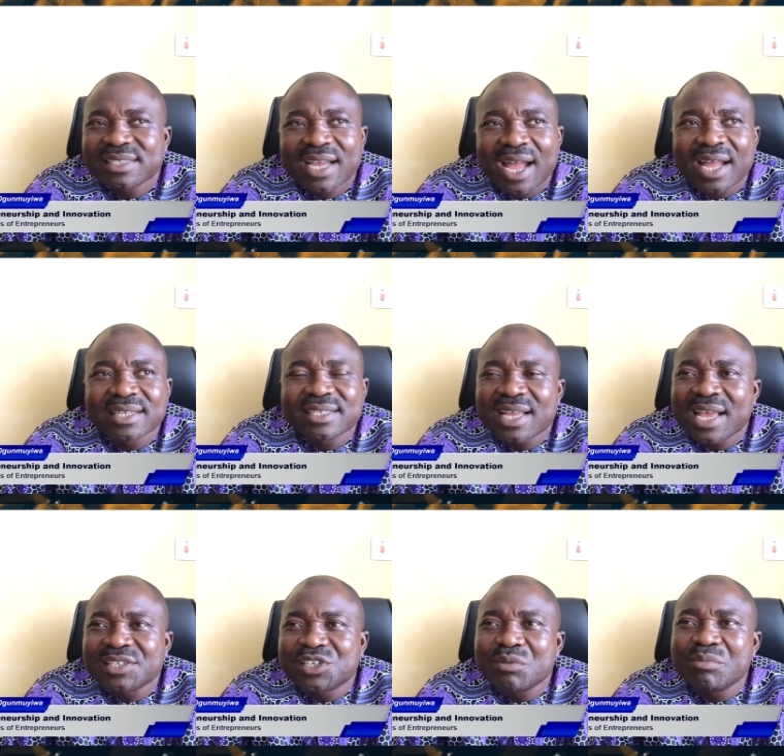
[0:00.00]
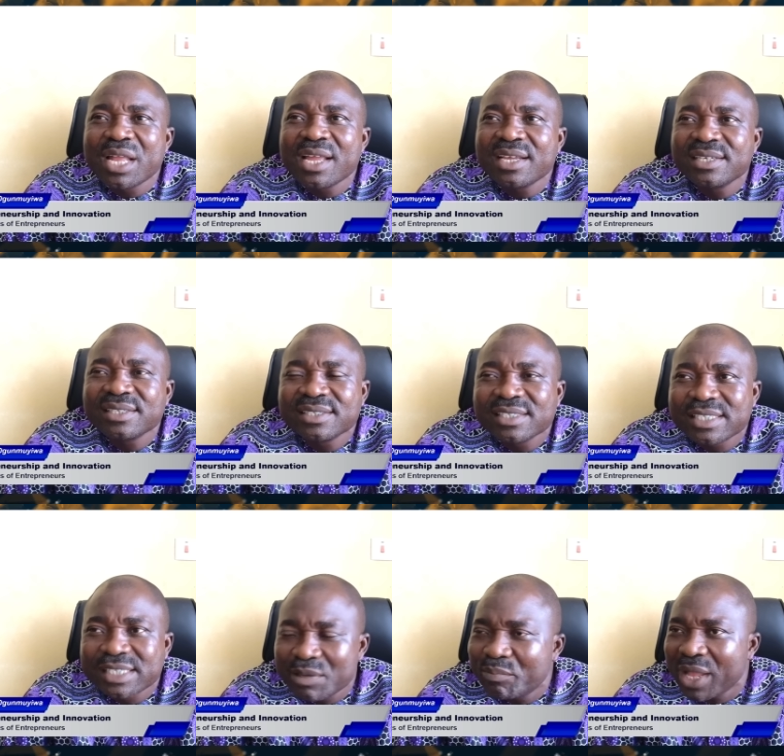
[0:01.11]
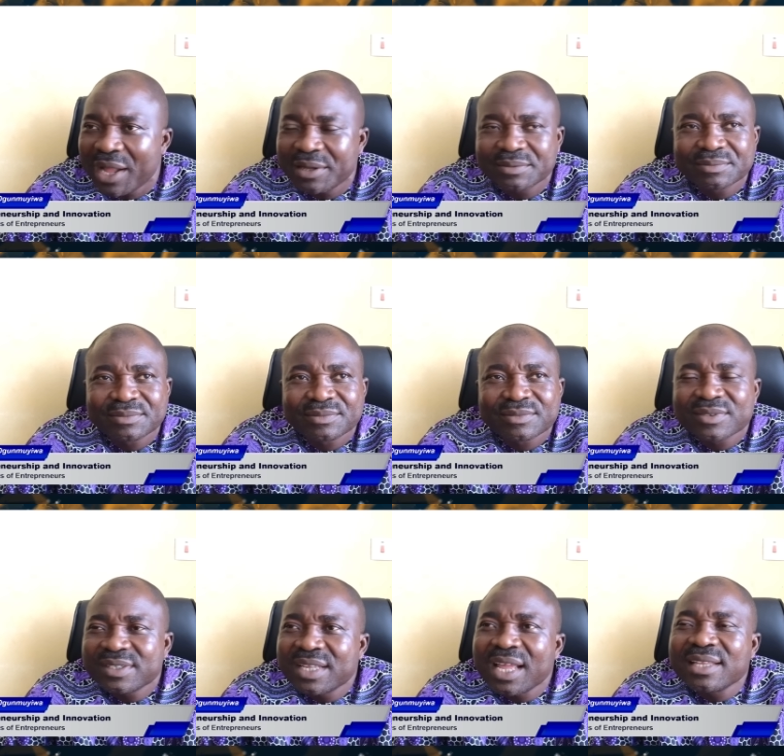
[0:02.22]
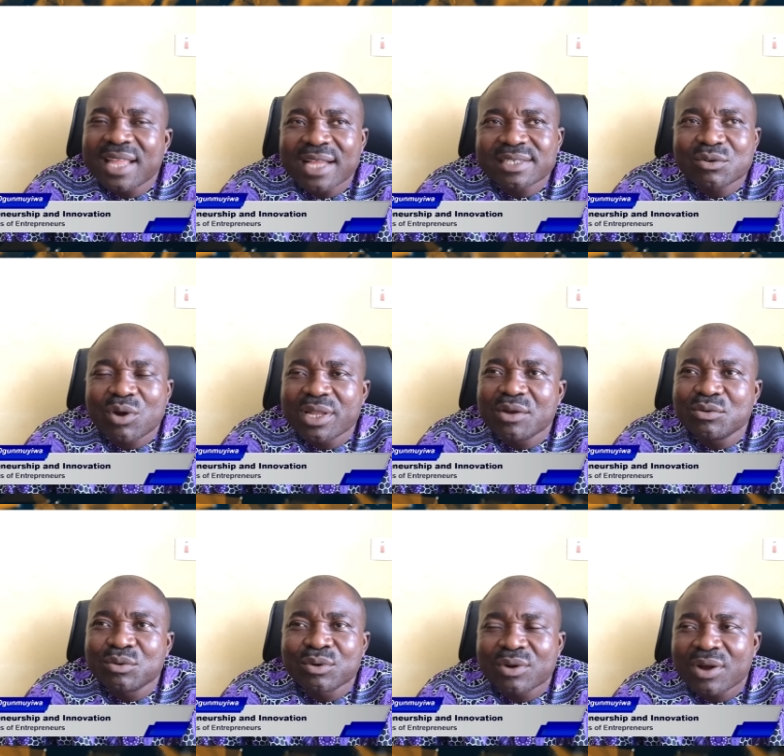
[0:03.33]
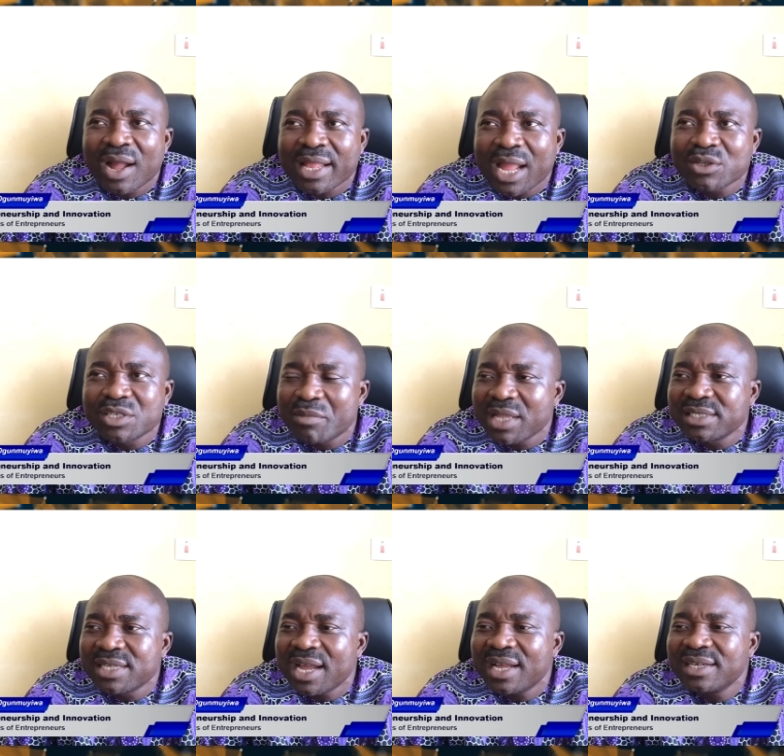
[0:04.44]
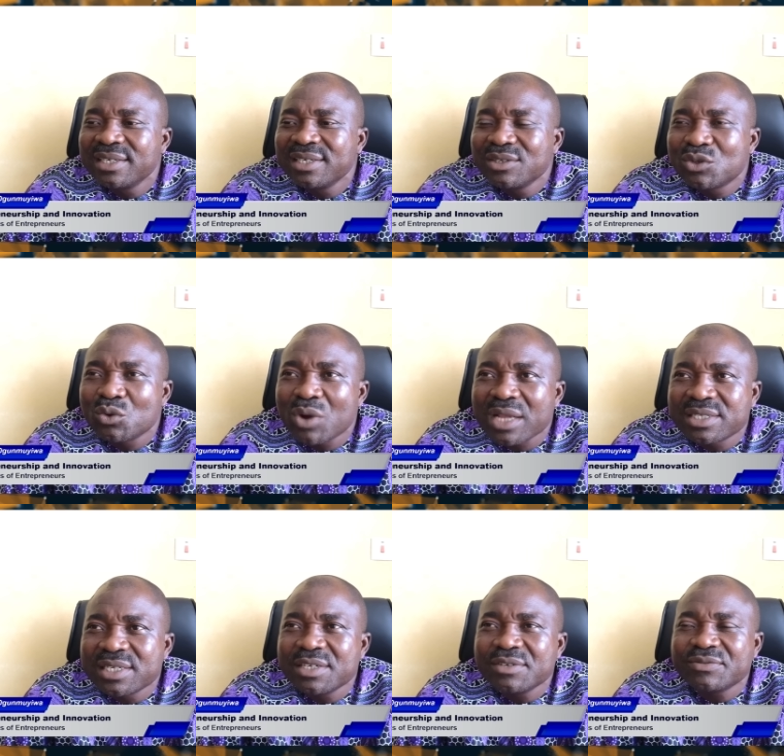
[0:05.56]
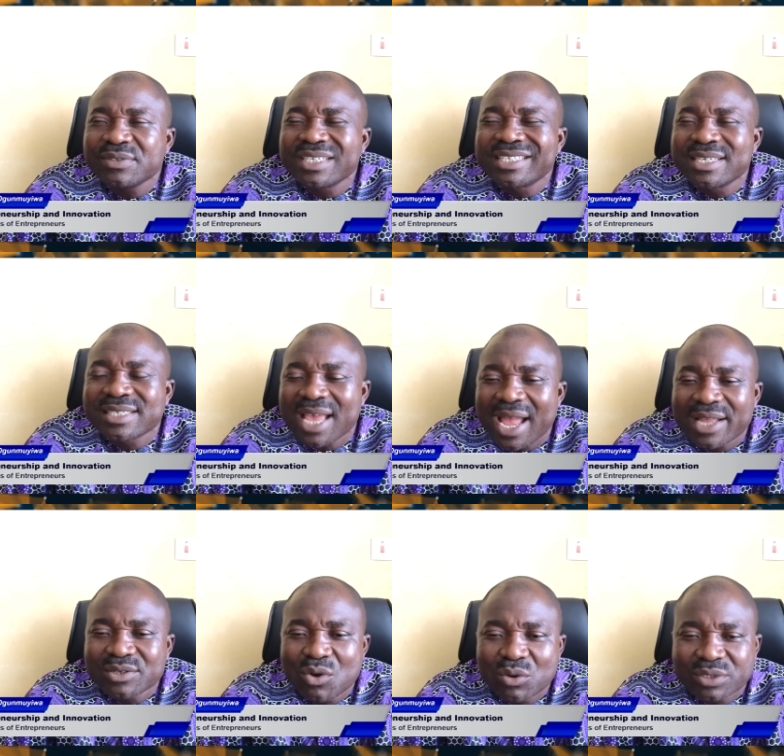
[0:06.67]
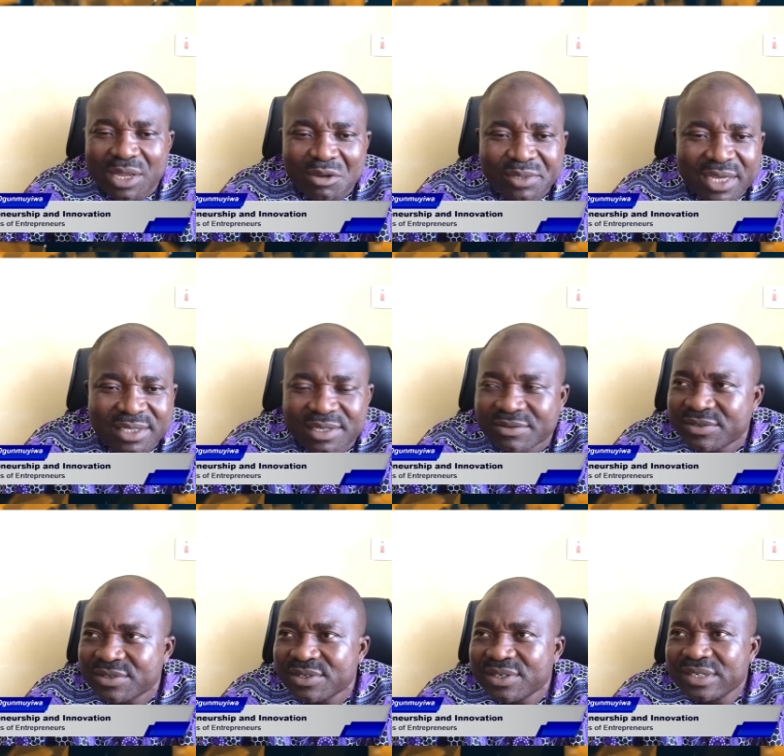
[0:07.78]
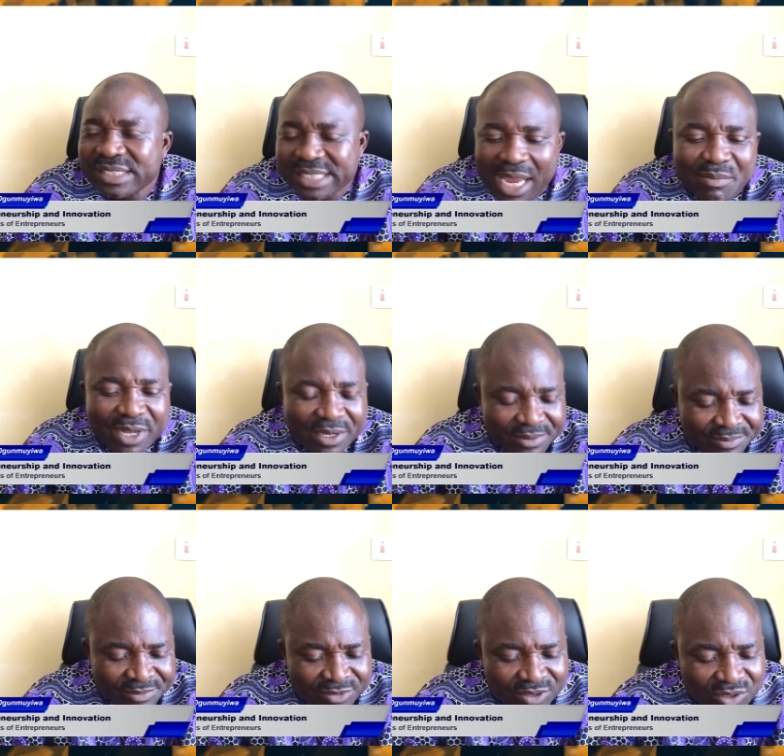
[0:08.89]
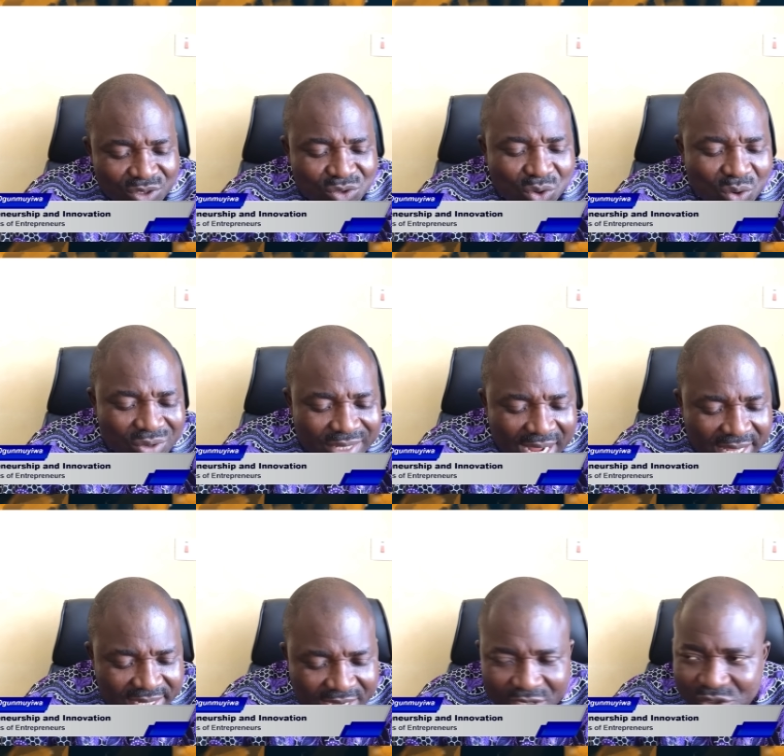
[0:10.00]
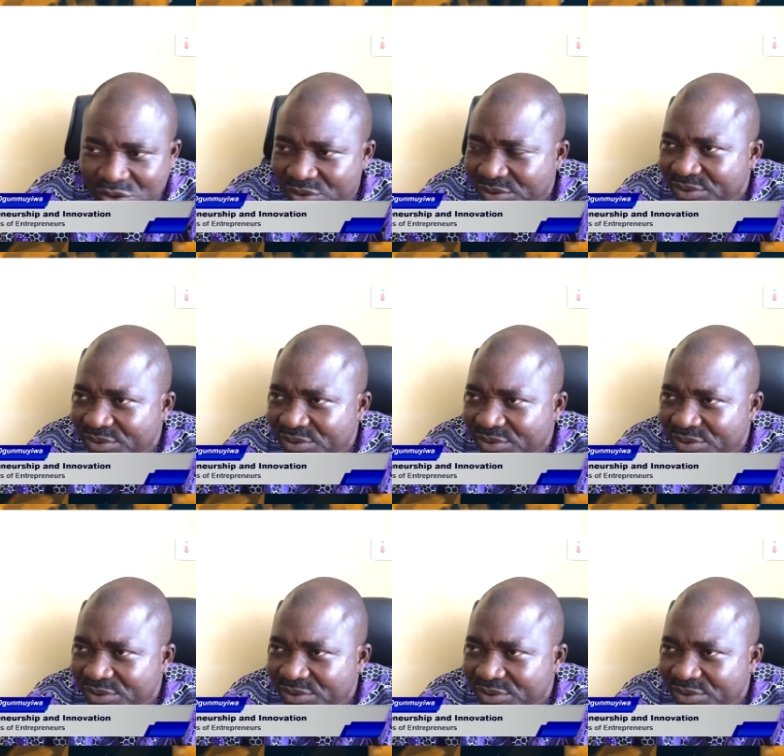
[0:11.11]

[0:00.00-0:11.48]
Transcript: and extremely simpler. Then that equally will allow the manager to achieve his desired goals and objectives timely. So delegation